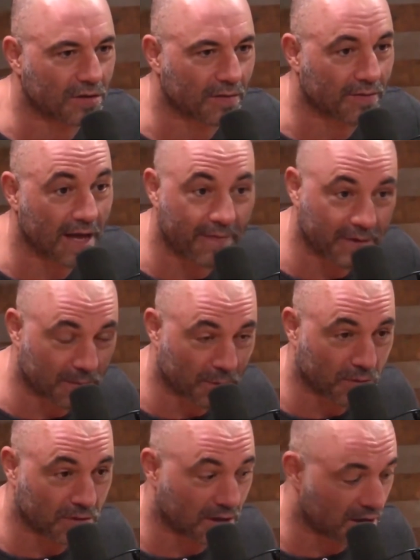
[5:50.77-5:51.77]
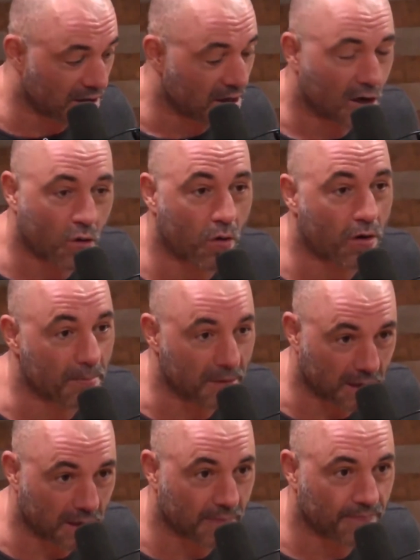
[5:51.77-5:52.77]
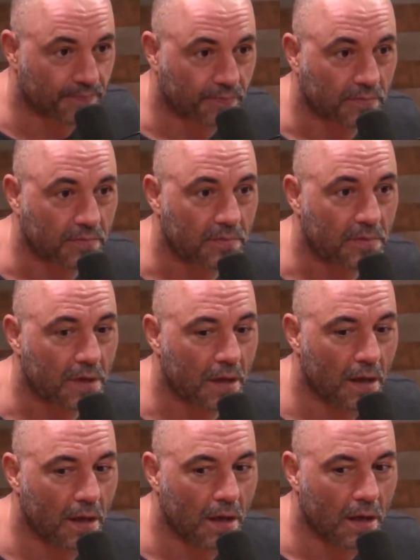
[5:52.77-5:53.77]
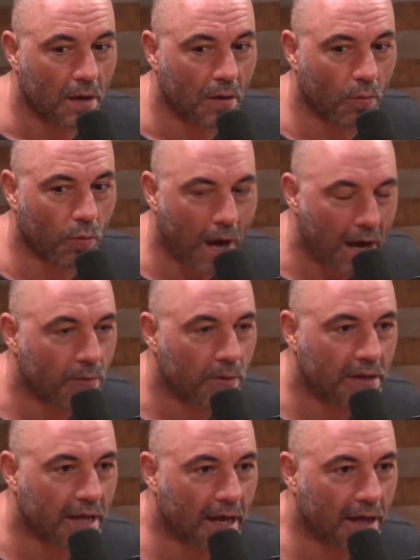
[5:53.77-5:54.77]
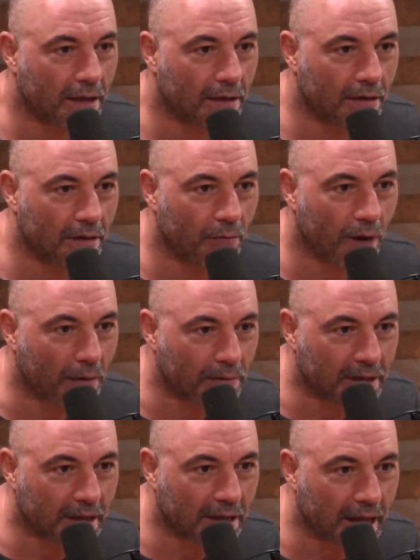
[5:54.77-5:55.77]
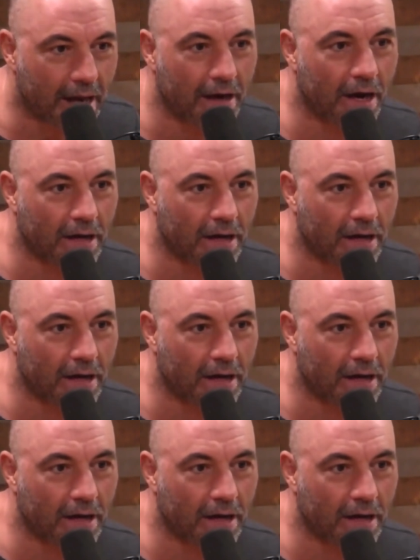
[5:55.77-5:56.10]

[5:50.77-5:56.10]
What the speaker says: insider information, and testimonials came to light, Joe Rogan became the person who predicted the entire